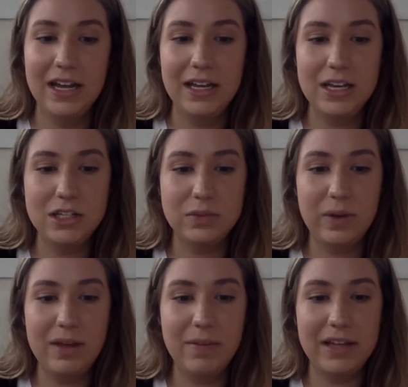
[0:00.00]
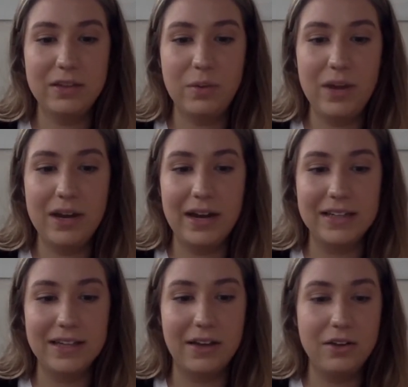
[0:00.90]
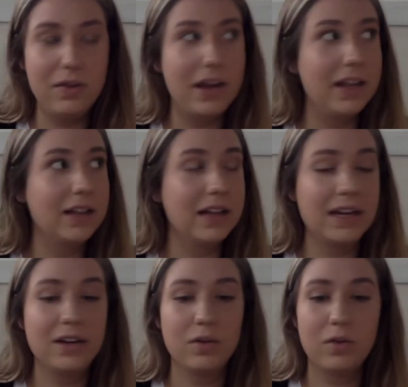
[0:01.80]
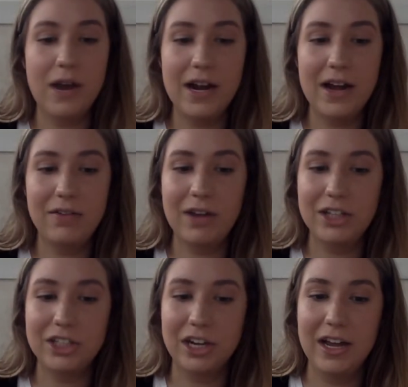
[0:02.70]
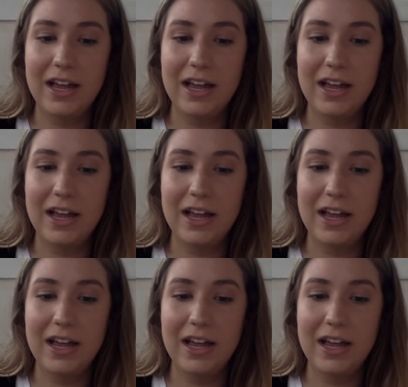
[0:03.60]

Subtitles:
He swam like the wind, I tell you, and he landed right on Roger,